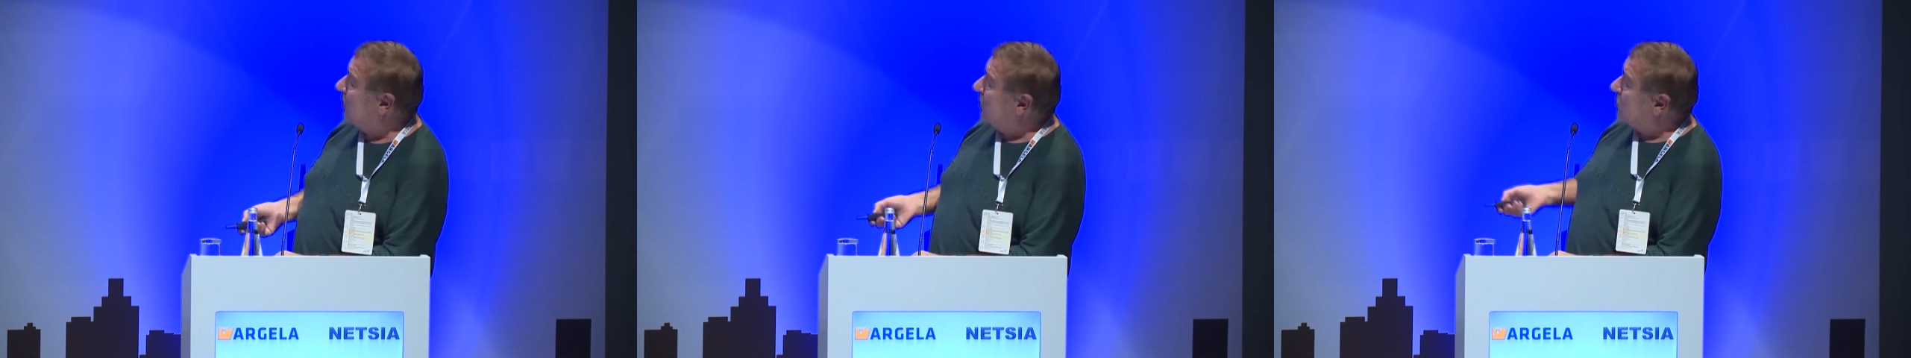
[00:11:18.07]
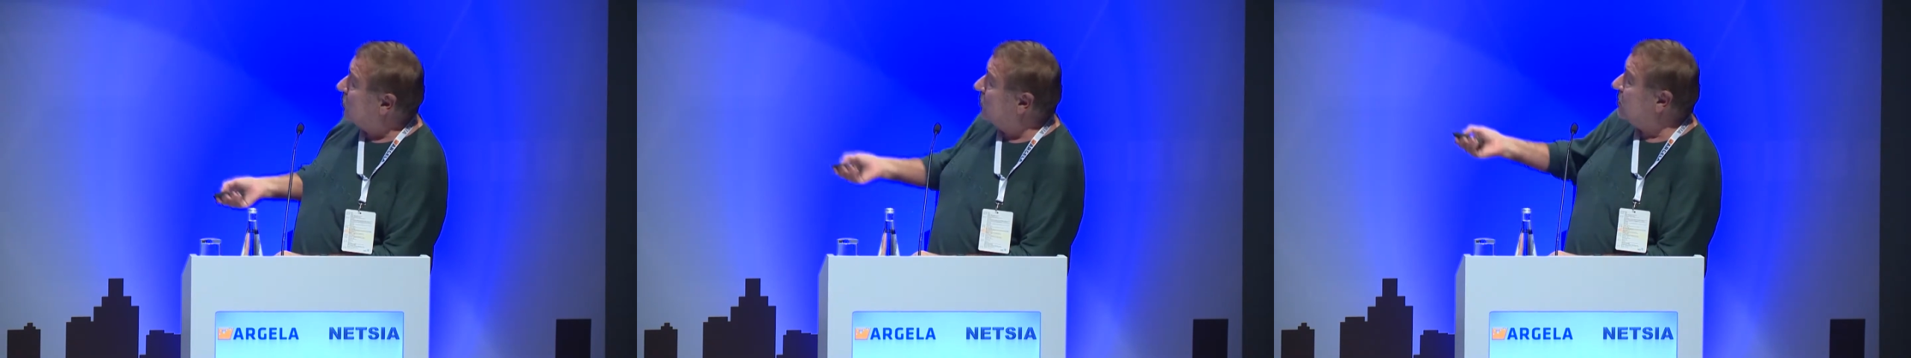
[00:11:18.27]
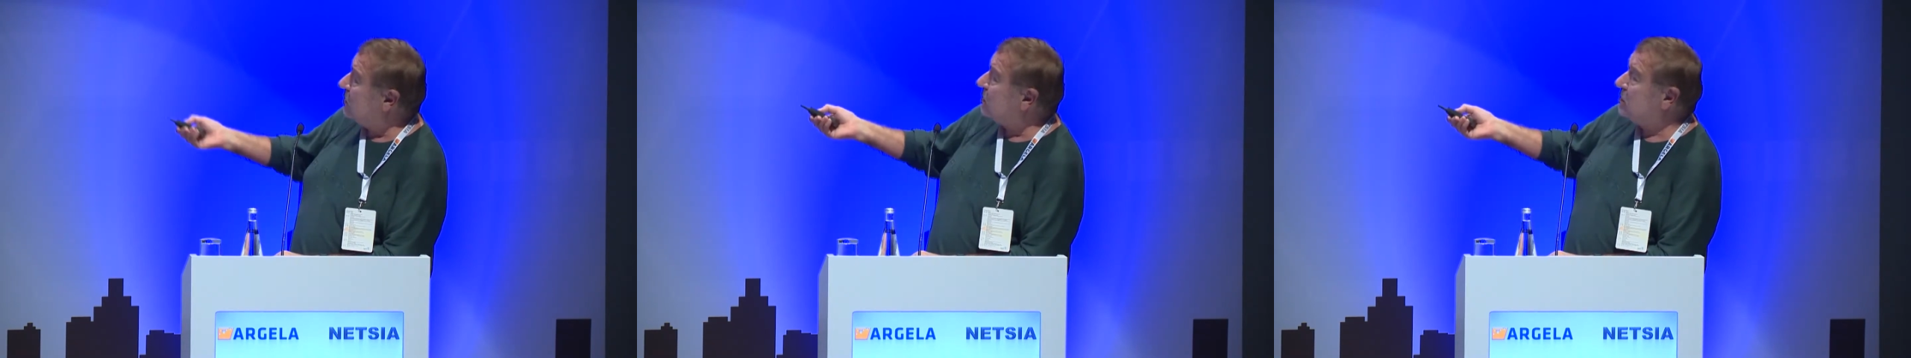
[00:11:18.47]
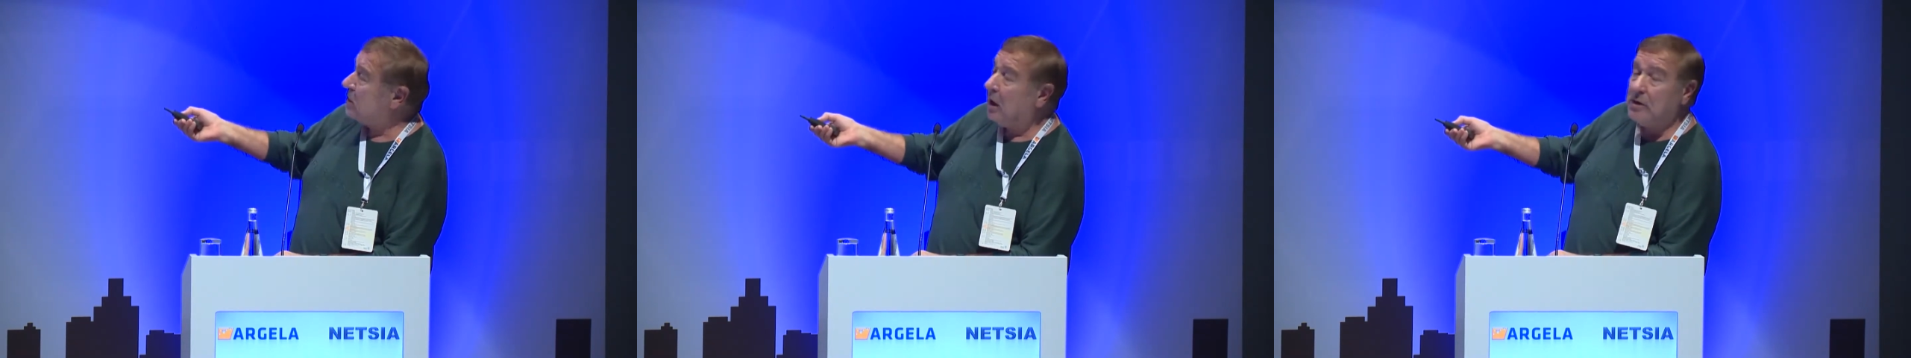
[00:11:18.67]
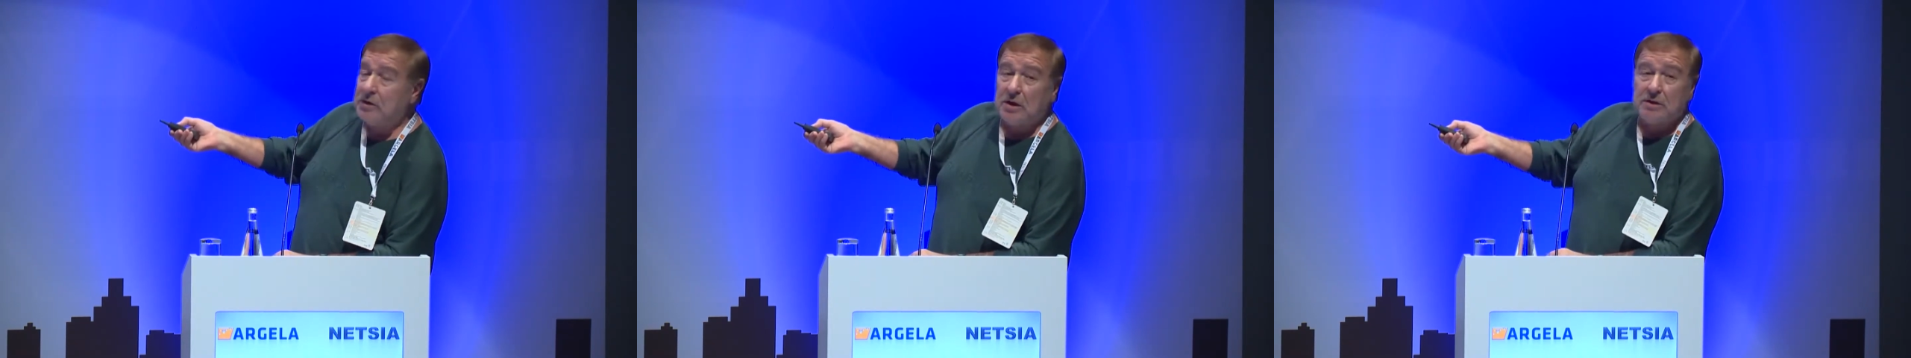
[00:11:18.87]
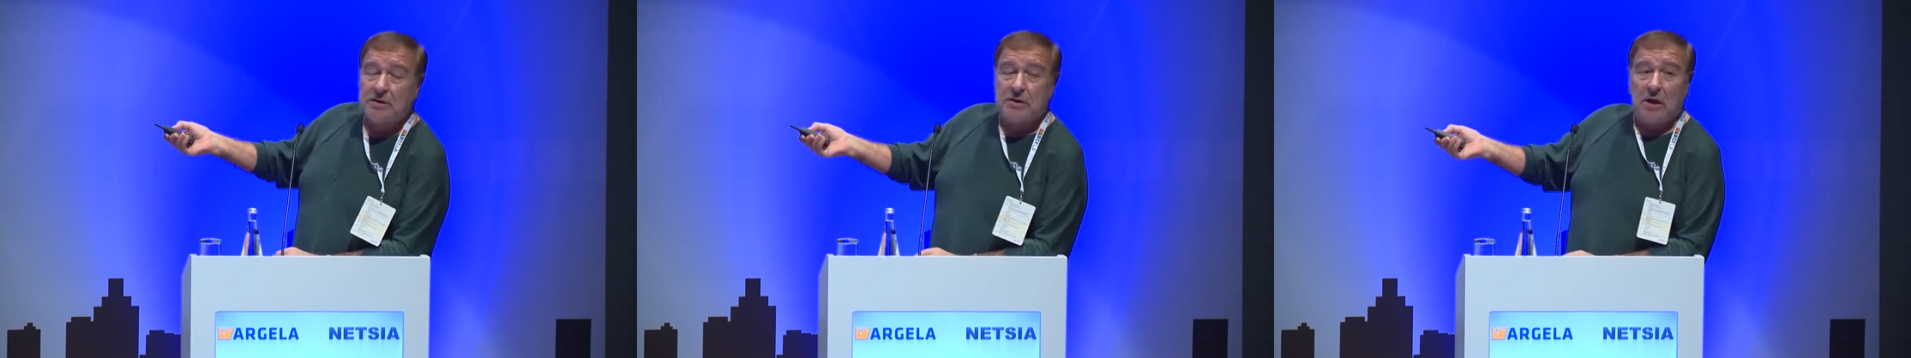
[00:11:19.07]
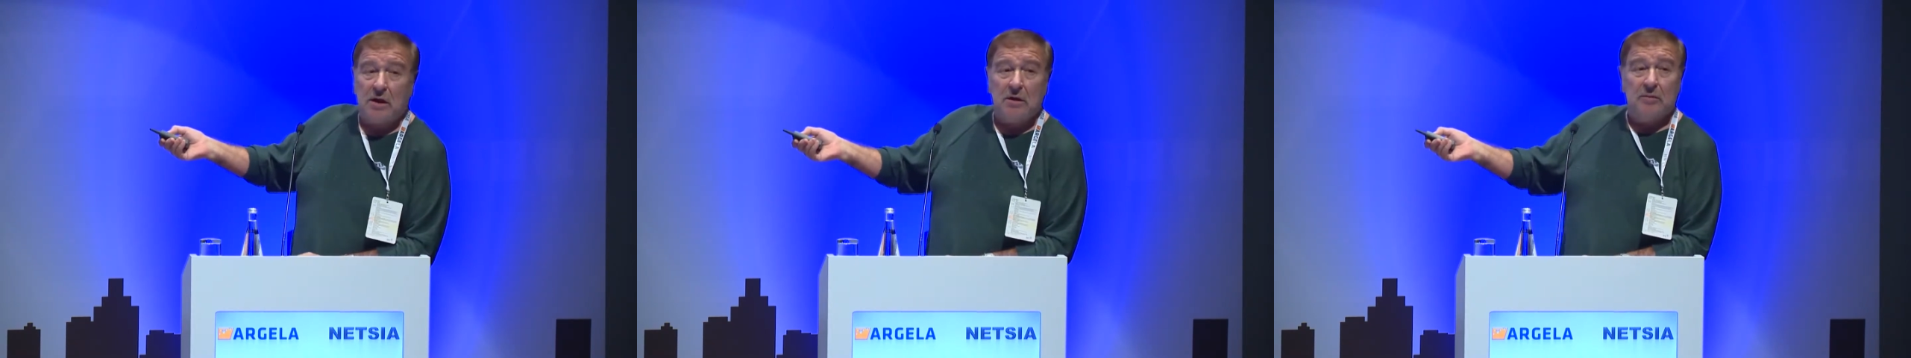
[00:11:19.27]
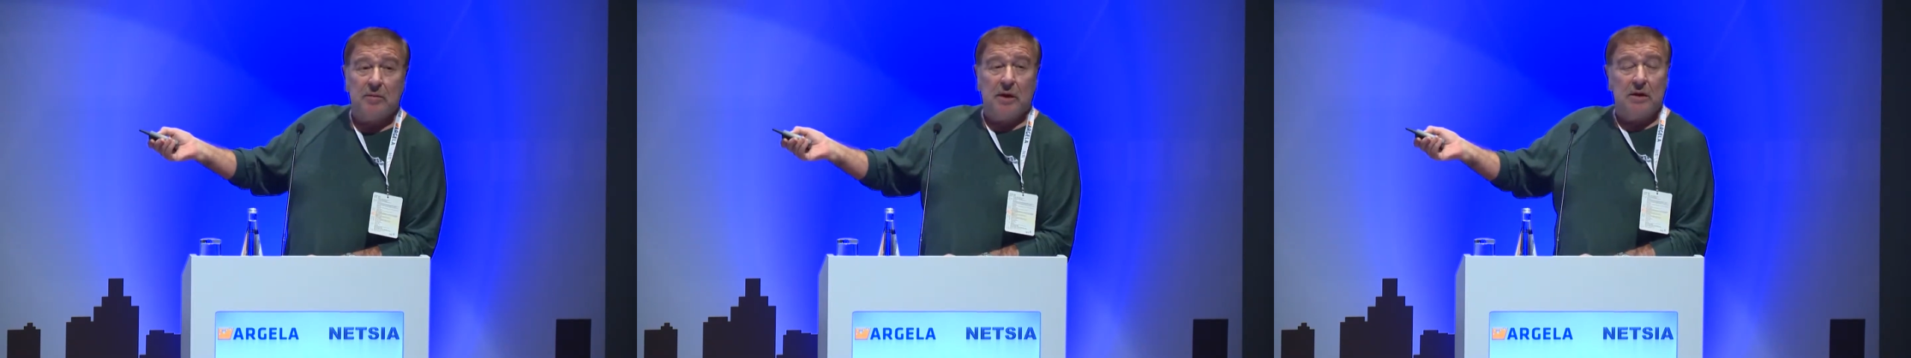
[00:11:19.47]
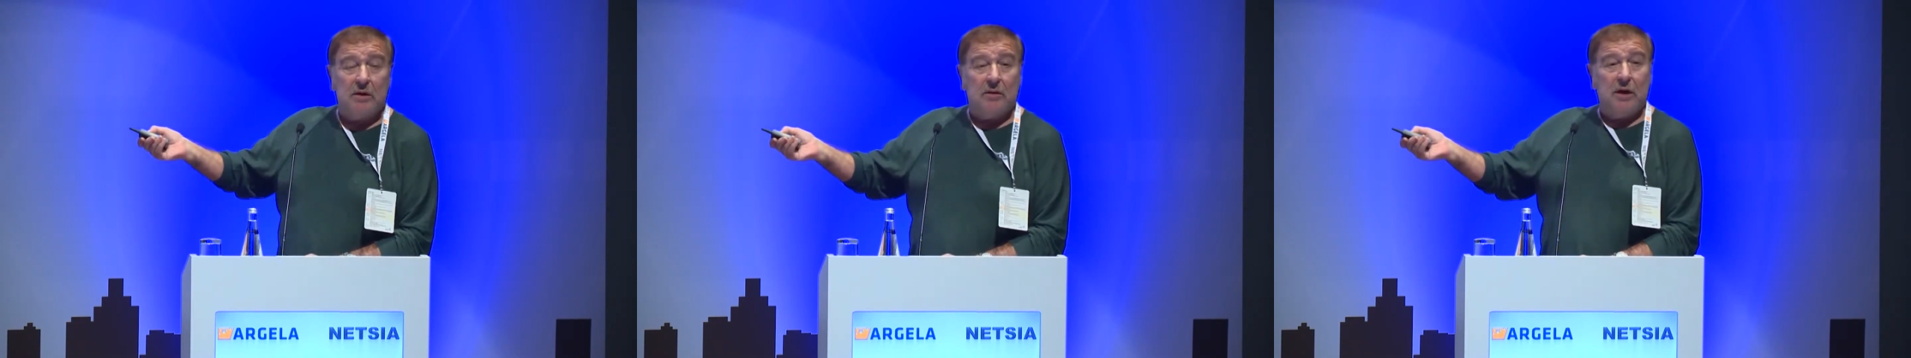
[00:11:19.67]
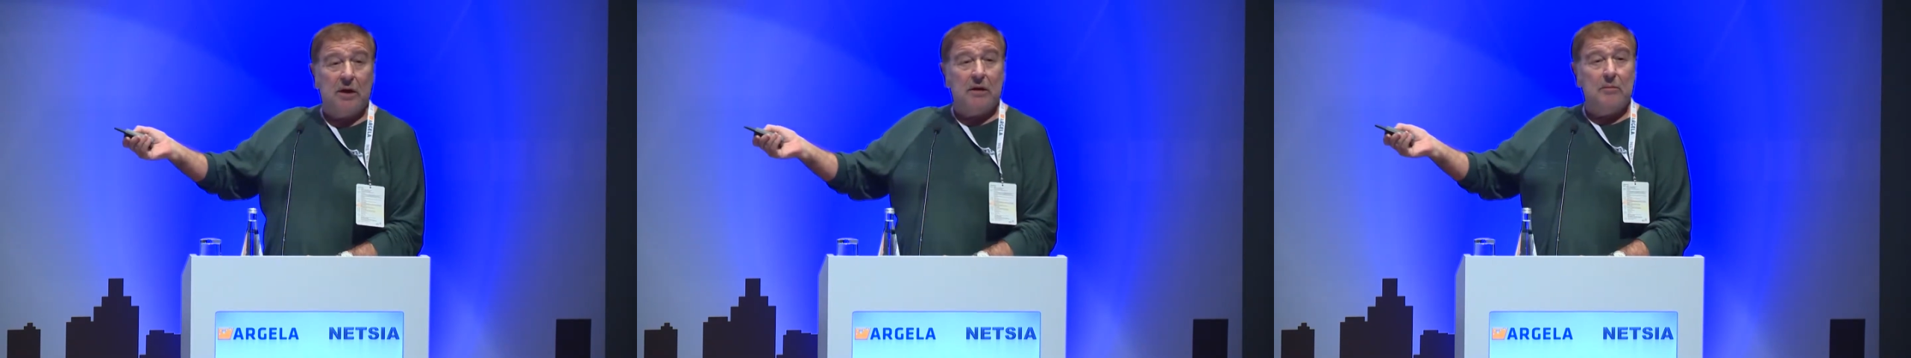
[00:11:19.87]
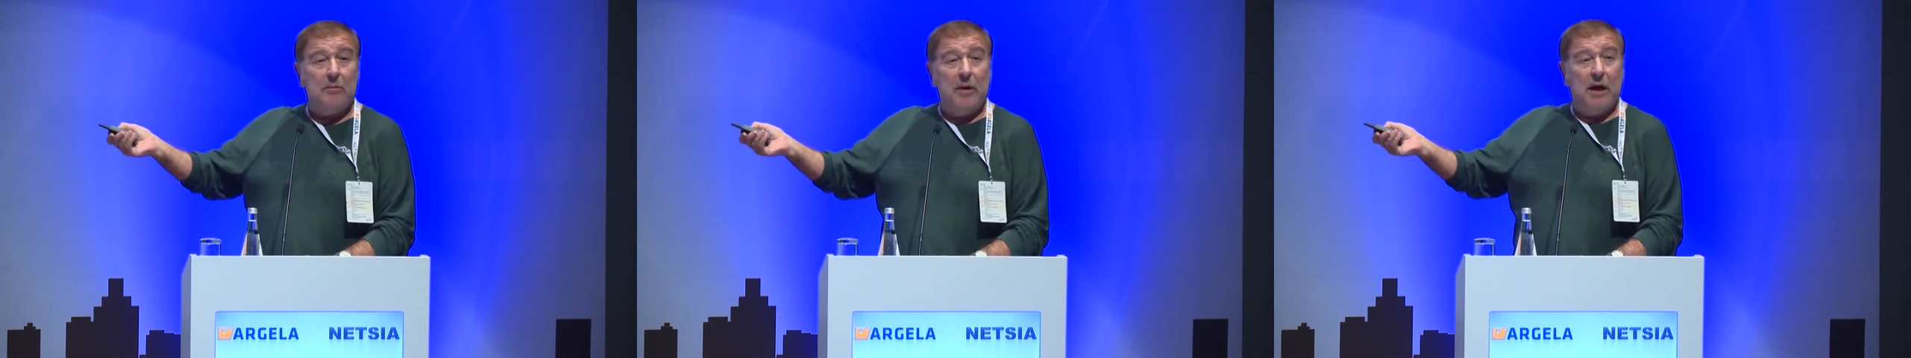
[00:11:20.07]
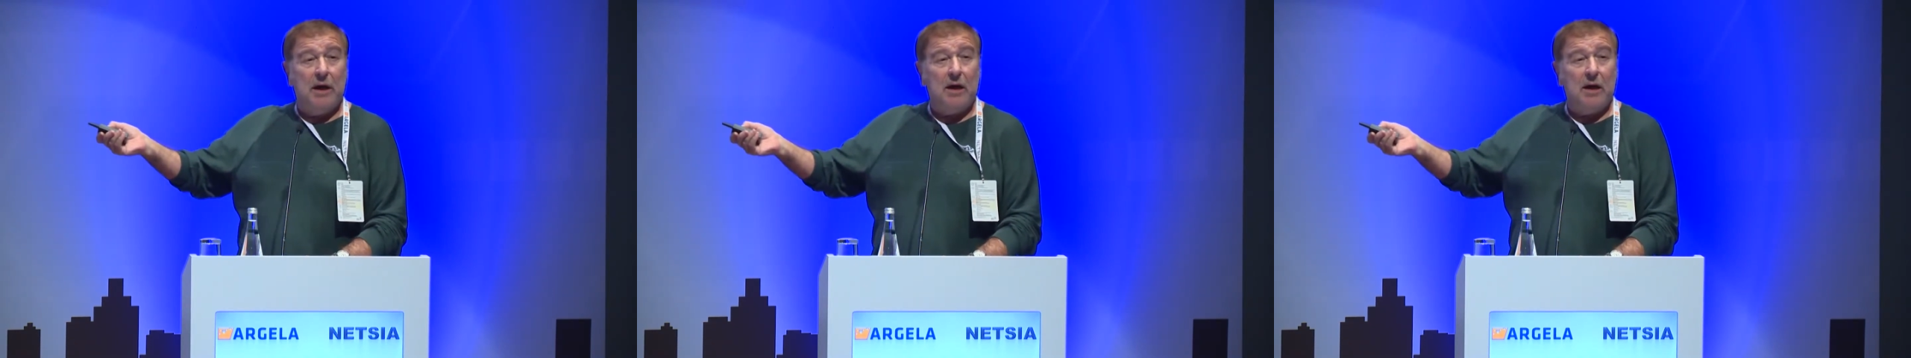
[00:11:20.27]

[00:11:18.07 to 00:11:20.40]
So this is, I just started, by the way, in May.